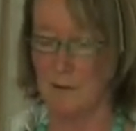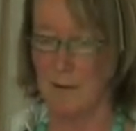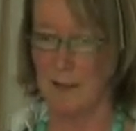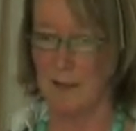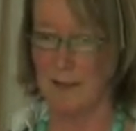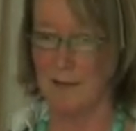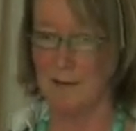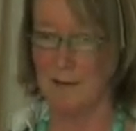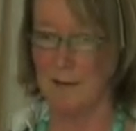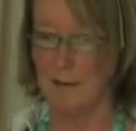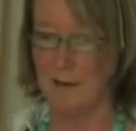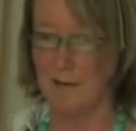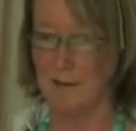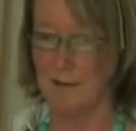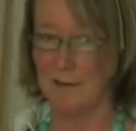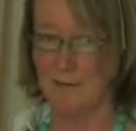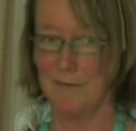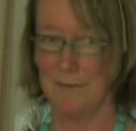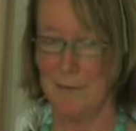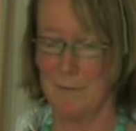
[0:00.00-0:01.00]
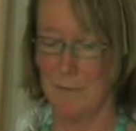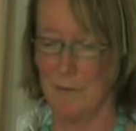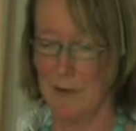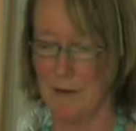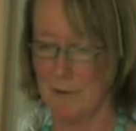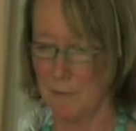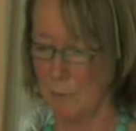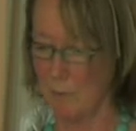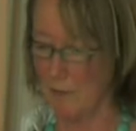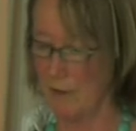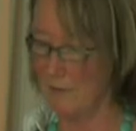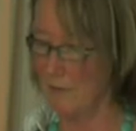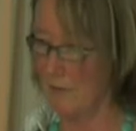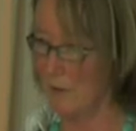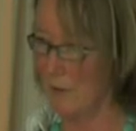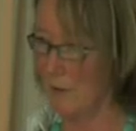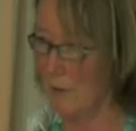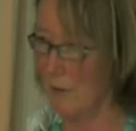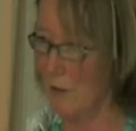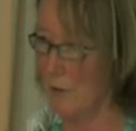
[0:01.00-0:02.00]
and leave them around the place.
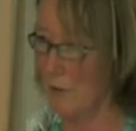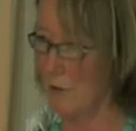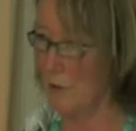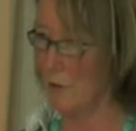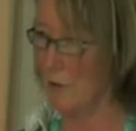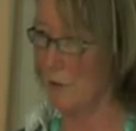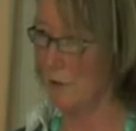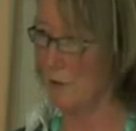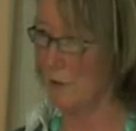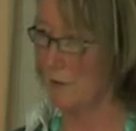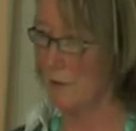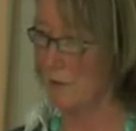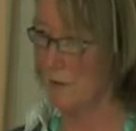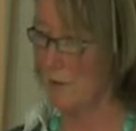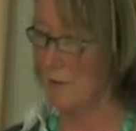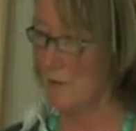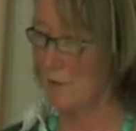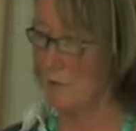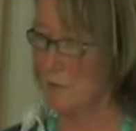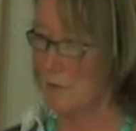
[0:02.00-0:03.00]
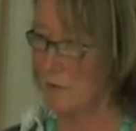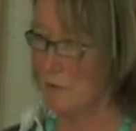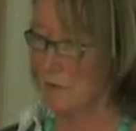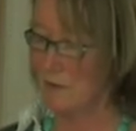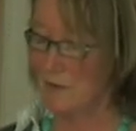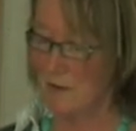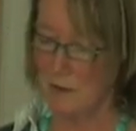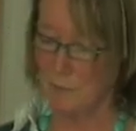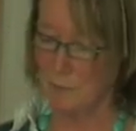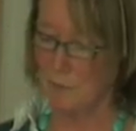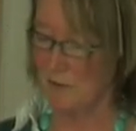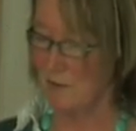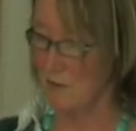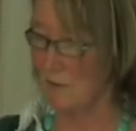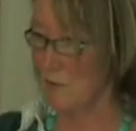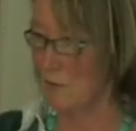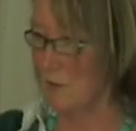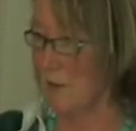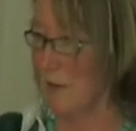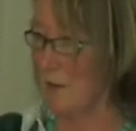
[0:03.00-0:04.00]
So you can tie a piece of
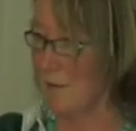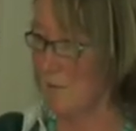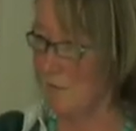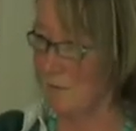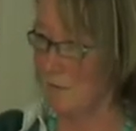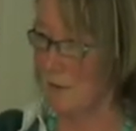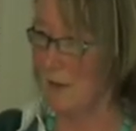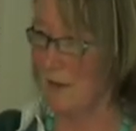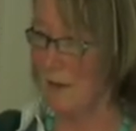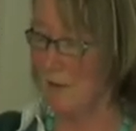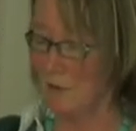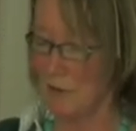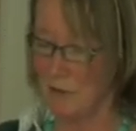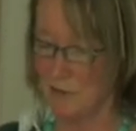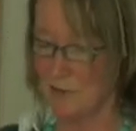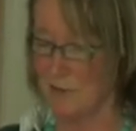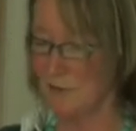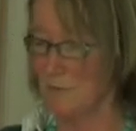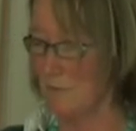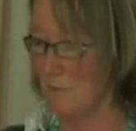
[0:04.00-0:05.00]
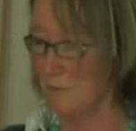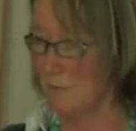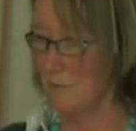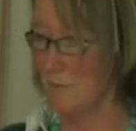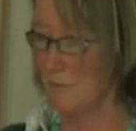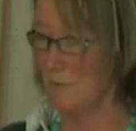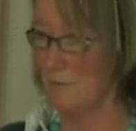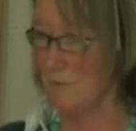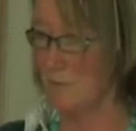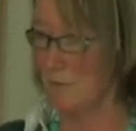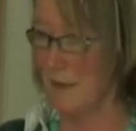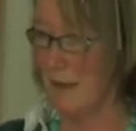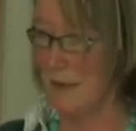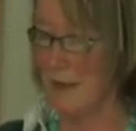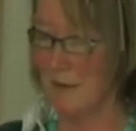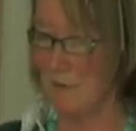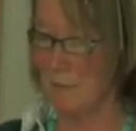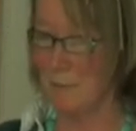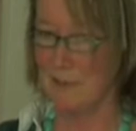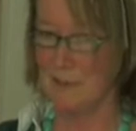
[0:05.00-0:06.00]
string, you can have lots of,
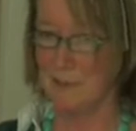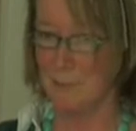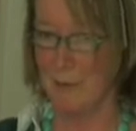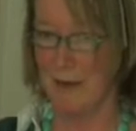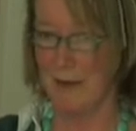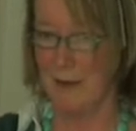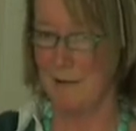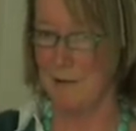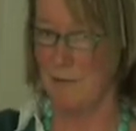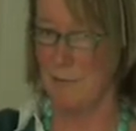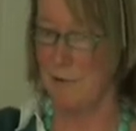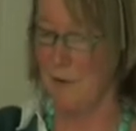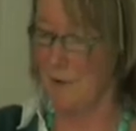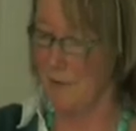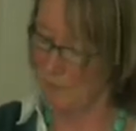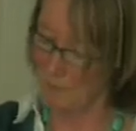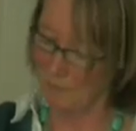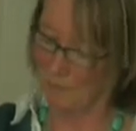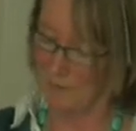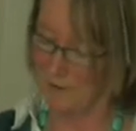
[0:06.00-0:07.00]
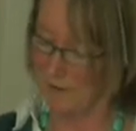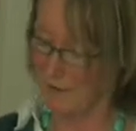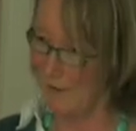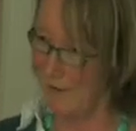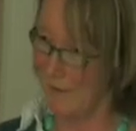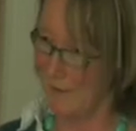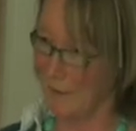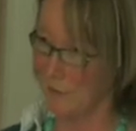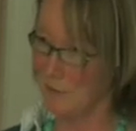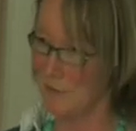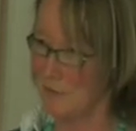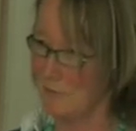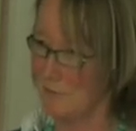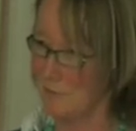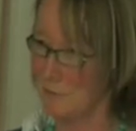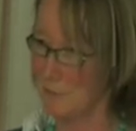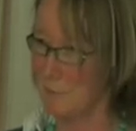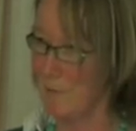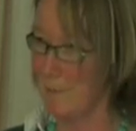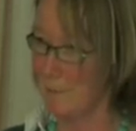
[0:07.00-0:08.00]
and have bits of baler twine
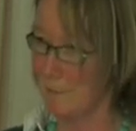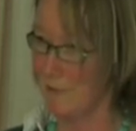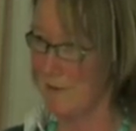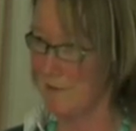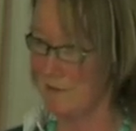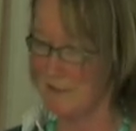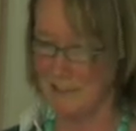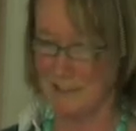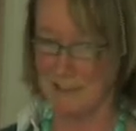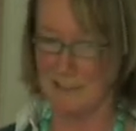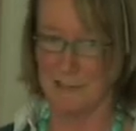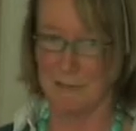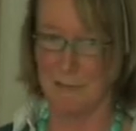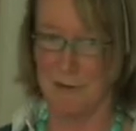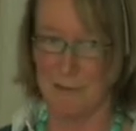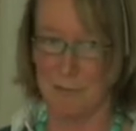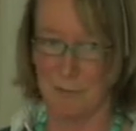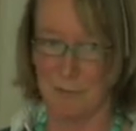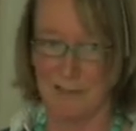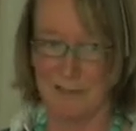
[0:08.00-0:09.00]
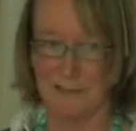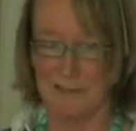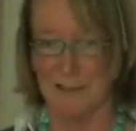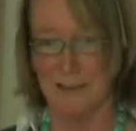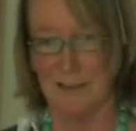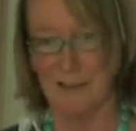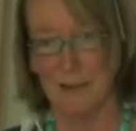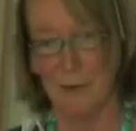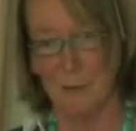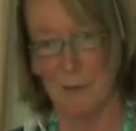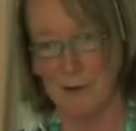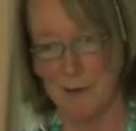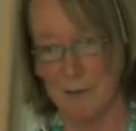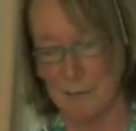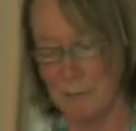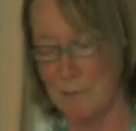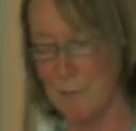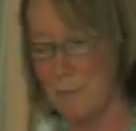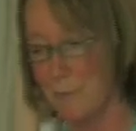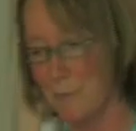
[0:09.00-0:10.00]
wrapped around sticks around the place. And when
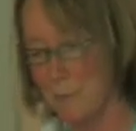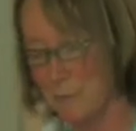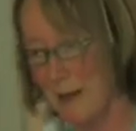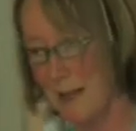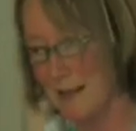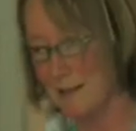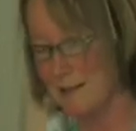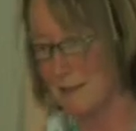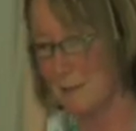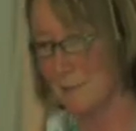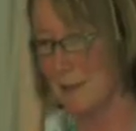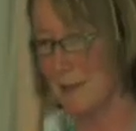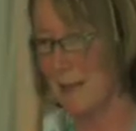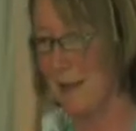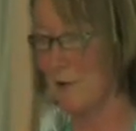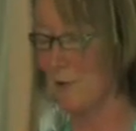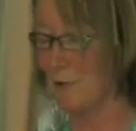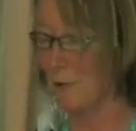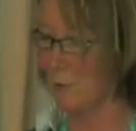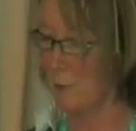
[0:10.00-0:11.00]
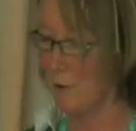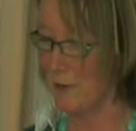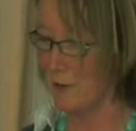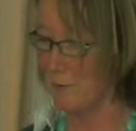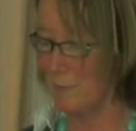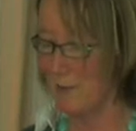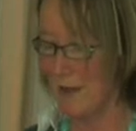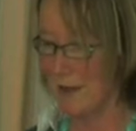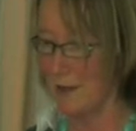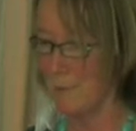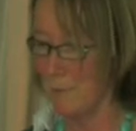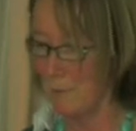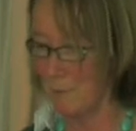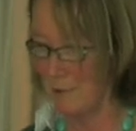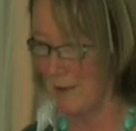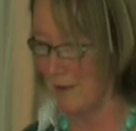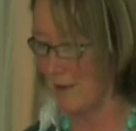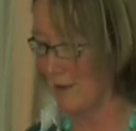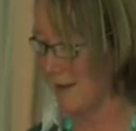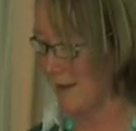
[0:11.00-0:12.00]
I plant something out, or when I make up a
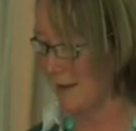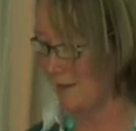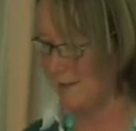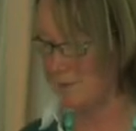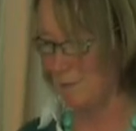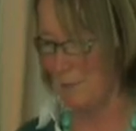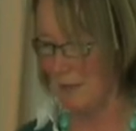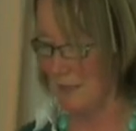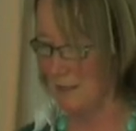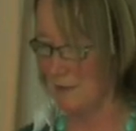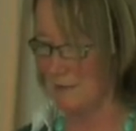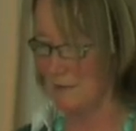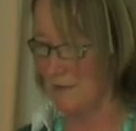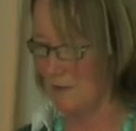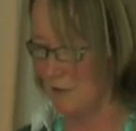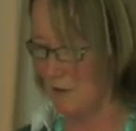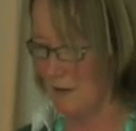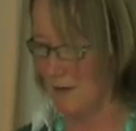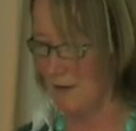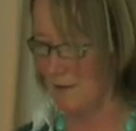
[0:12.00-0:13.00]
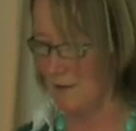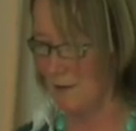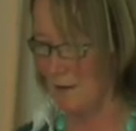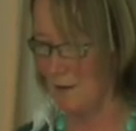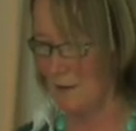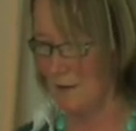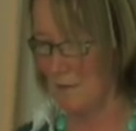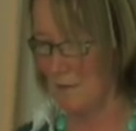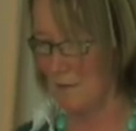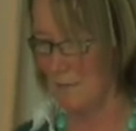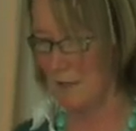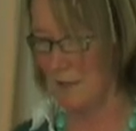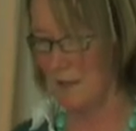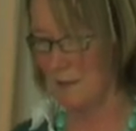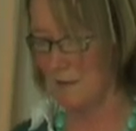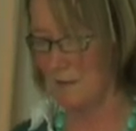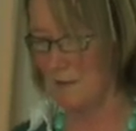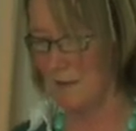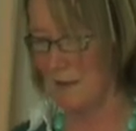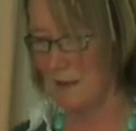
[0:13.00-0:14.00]
bed, I actually make it straight,
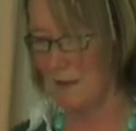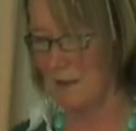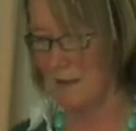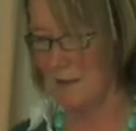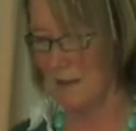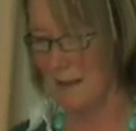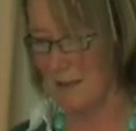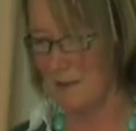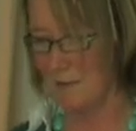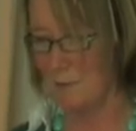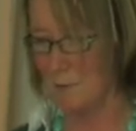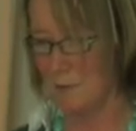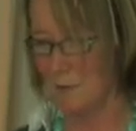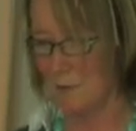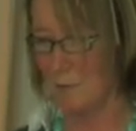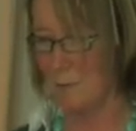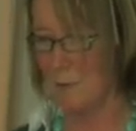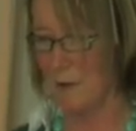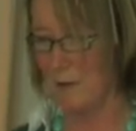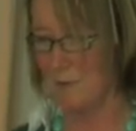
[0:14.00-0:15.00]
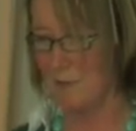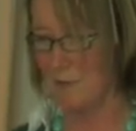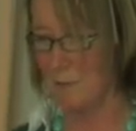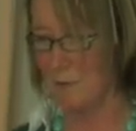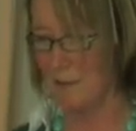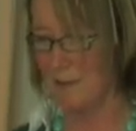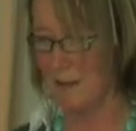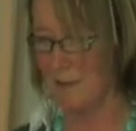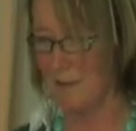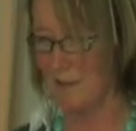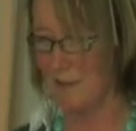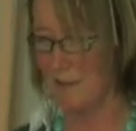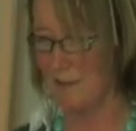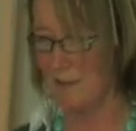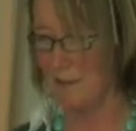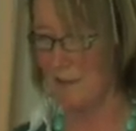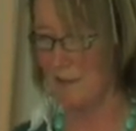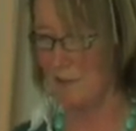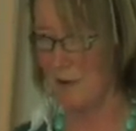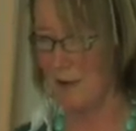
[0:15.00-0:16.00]
because it actually works better for me to have
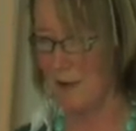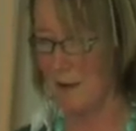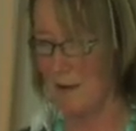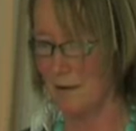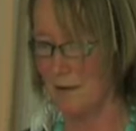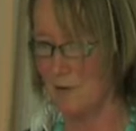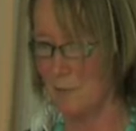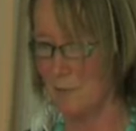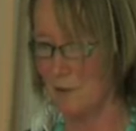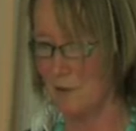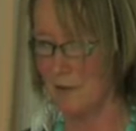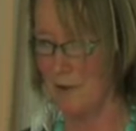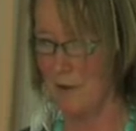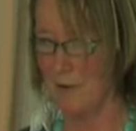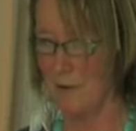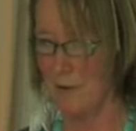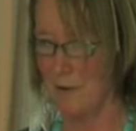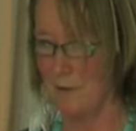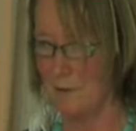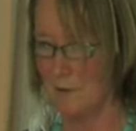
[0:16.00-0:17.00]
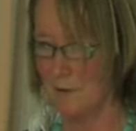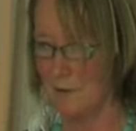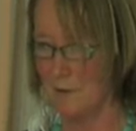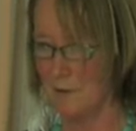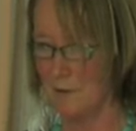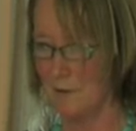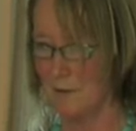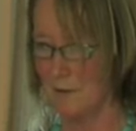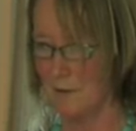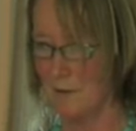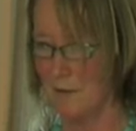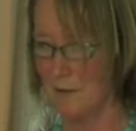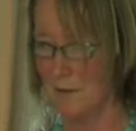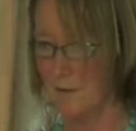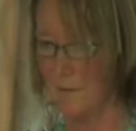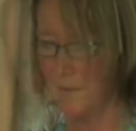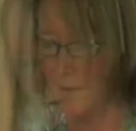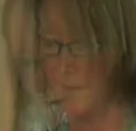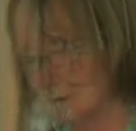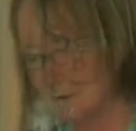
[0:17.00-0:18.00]
things in straight lines when you go hoeing.
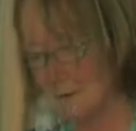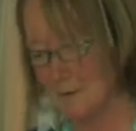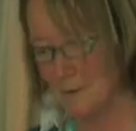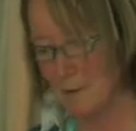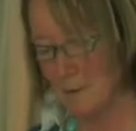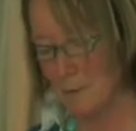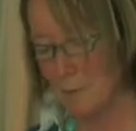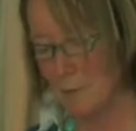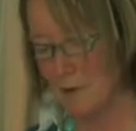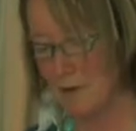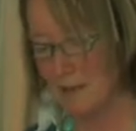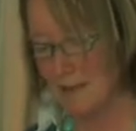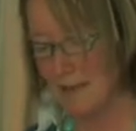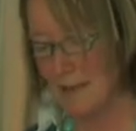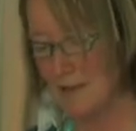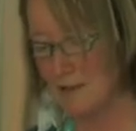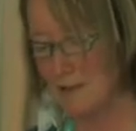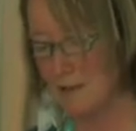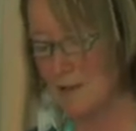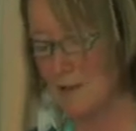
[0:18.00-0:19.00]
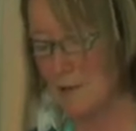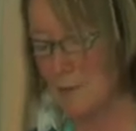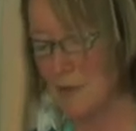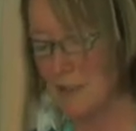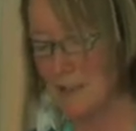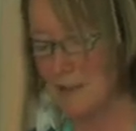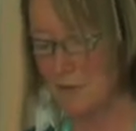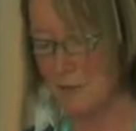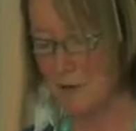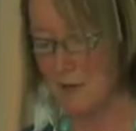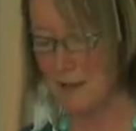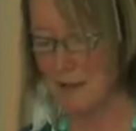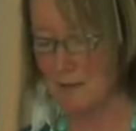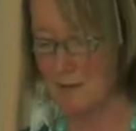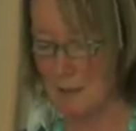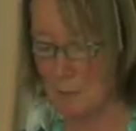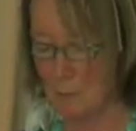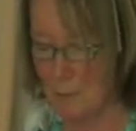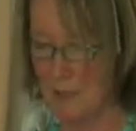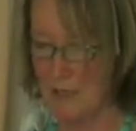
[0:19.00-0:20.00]
But I tend to do, well, different things,
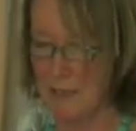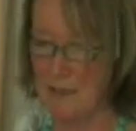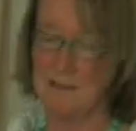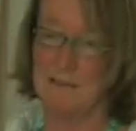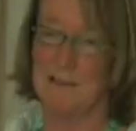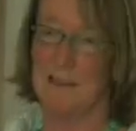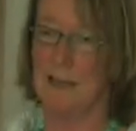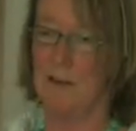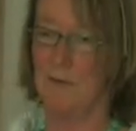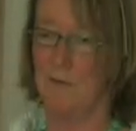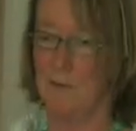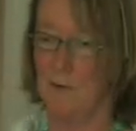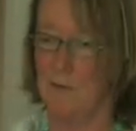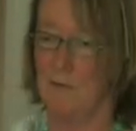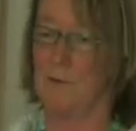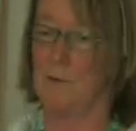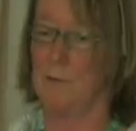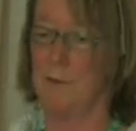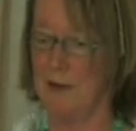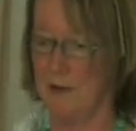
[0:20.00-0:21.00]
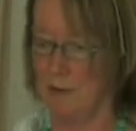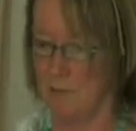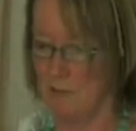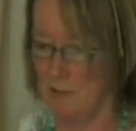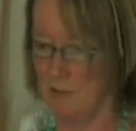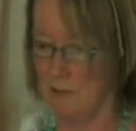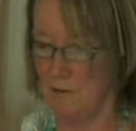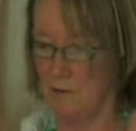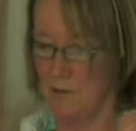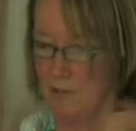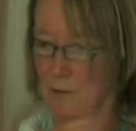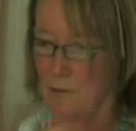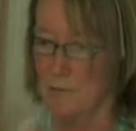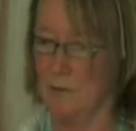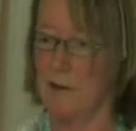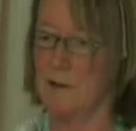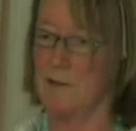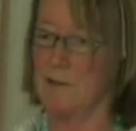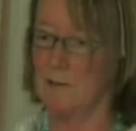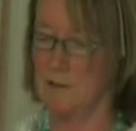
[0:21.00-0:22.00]
like peas in a 4 foot bed I would do 2
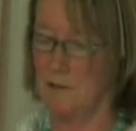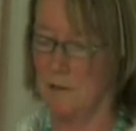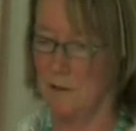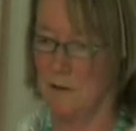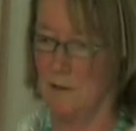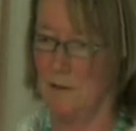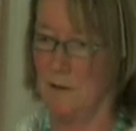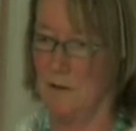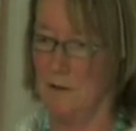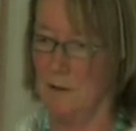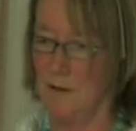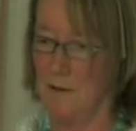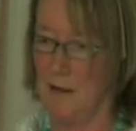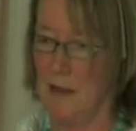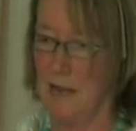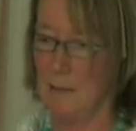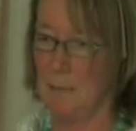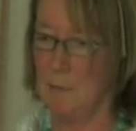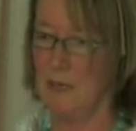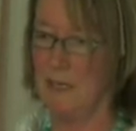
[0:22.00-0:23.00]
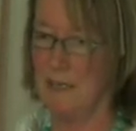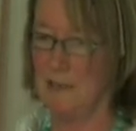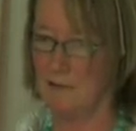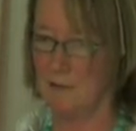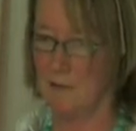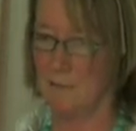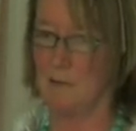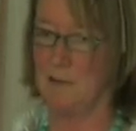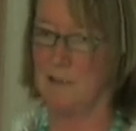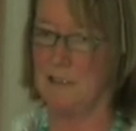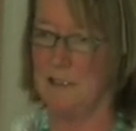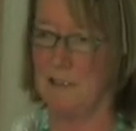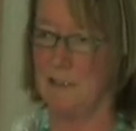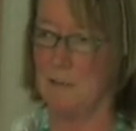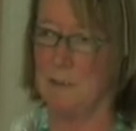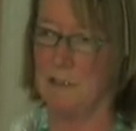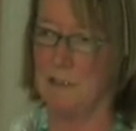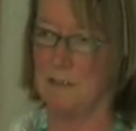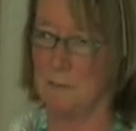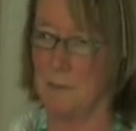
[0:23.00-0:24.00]
rows. And peas always need
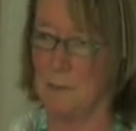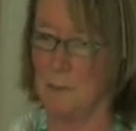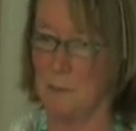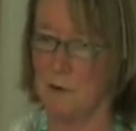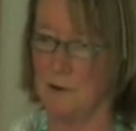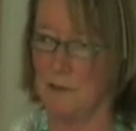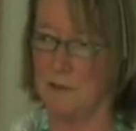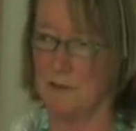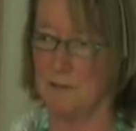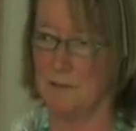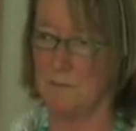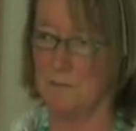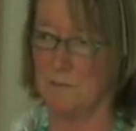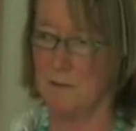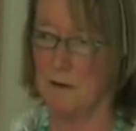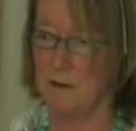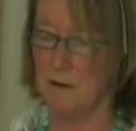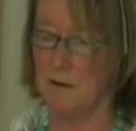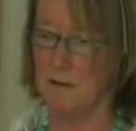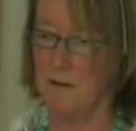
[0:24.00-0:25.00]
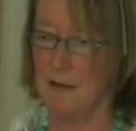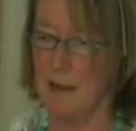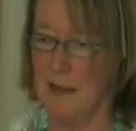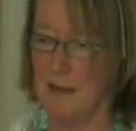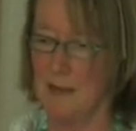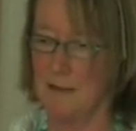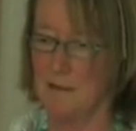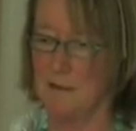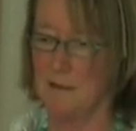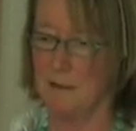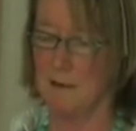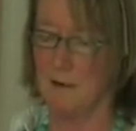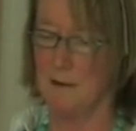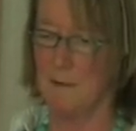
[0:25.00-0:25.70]
to be supported. And